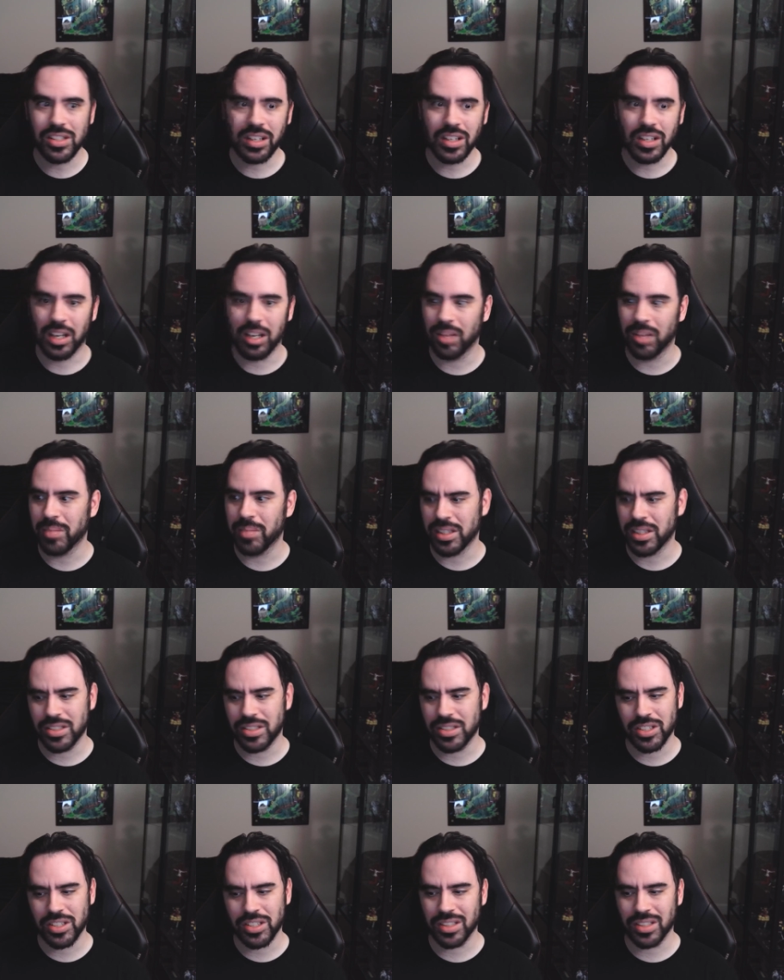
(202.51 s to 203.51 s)
Um, it's
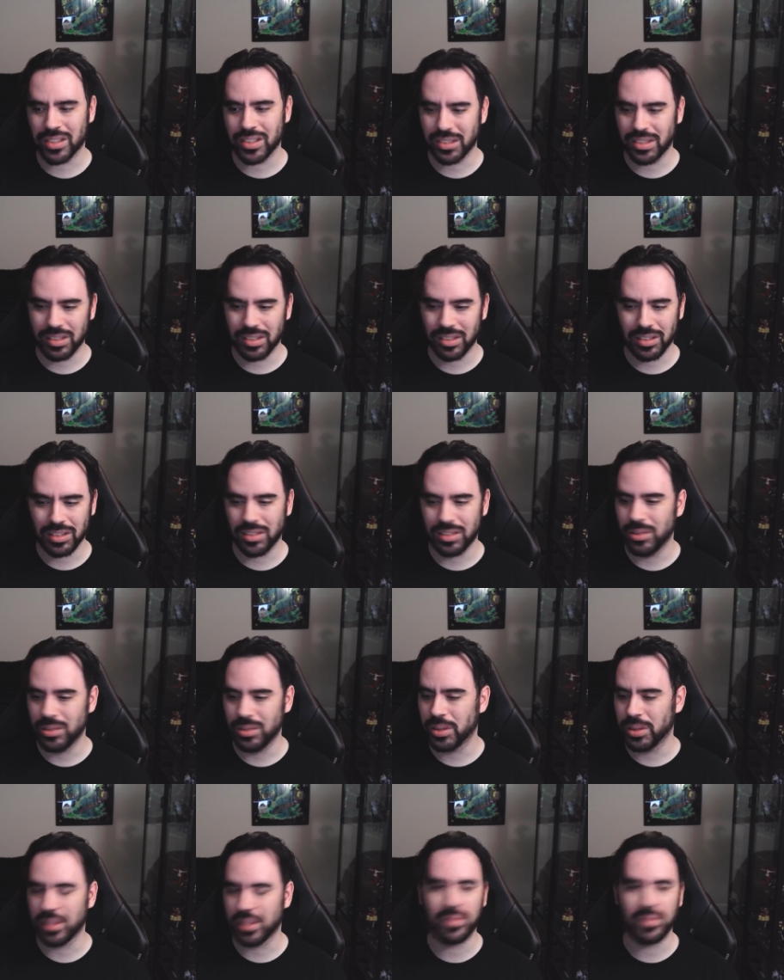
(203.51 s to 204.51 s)
just you
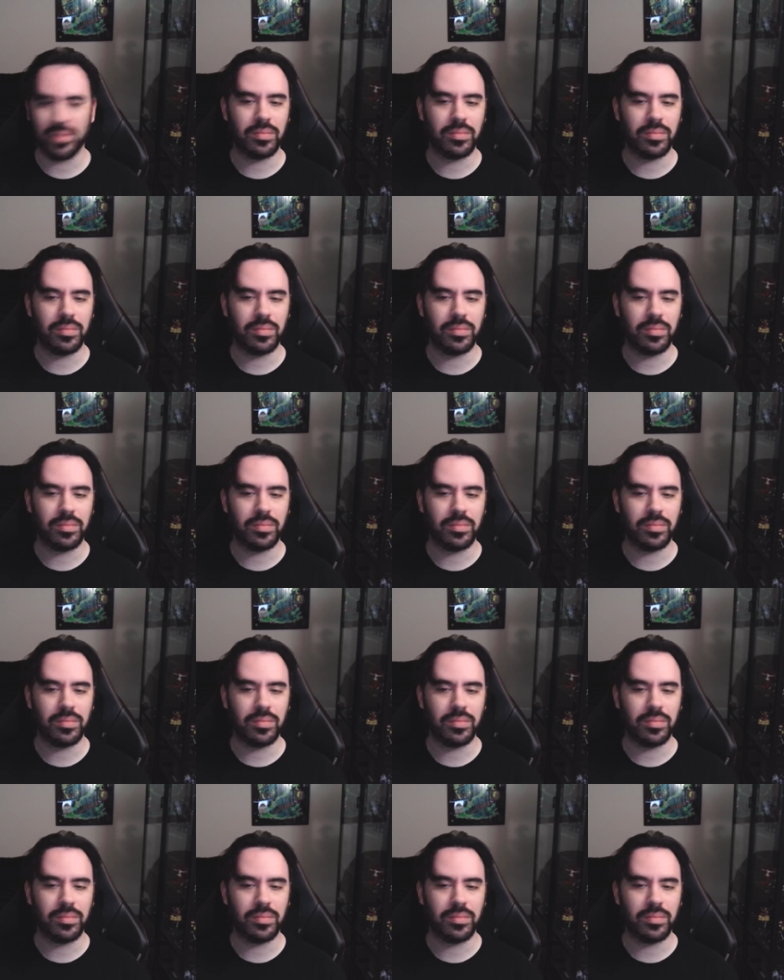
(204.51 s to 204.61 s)
could